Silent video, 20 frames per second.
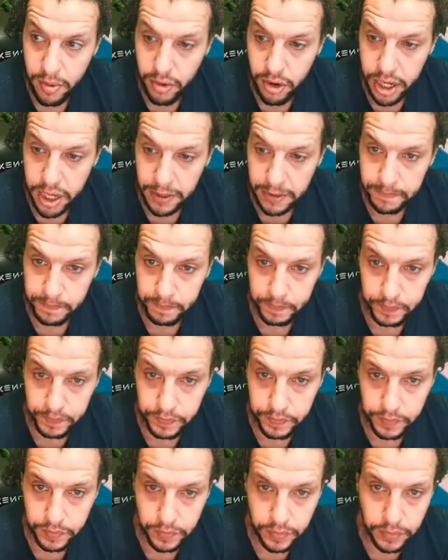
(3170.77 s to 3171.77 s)
memory,
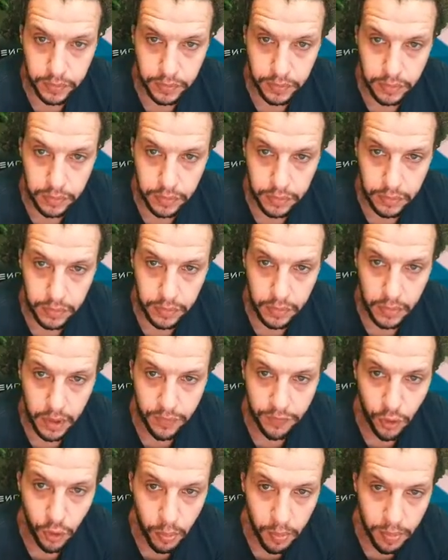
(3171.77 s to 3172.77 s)

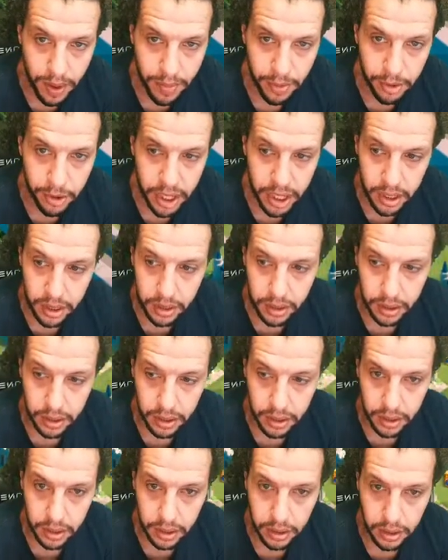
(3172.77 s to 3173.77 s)
from memory,
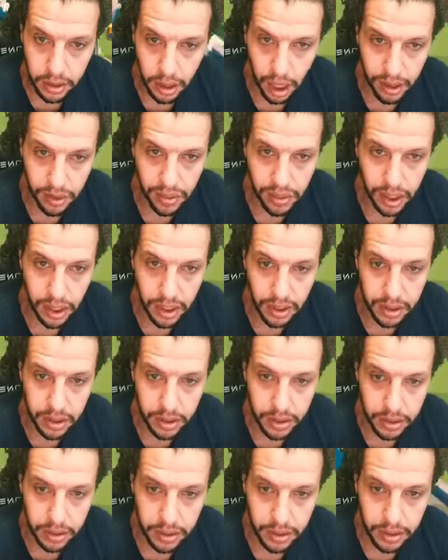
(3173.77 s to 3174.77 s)
I
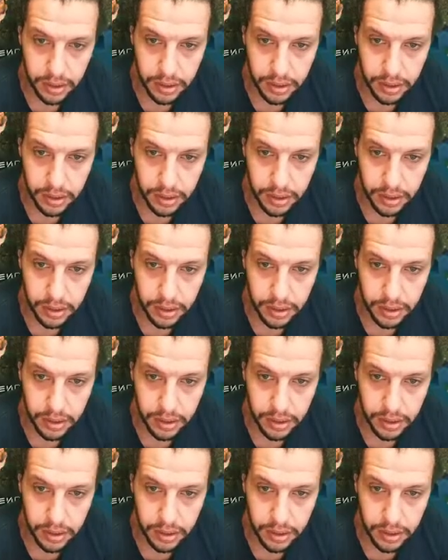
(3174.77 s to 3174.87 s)
think,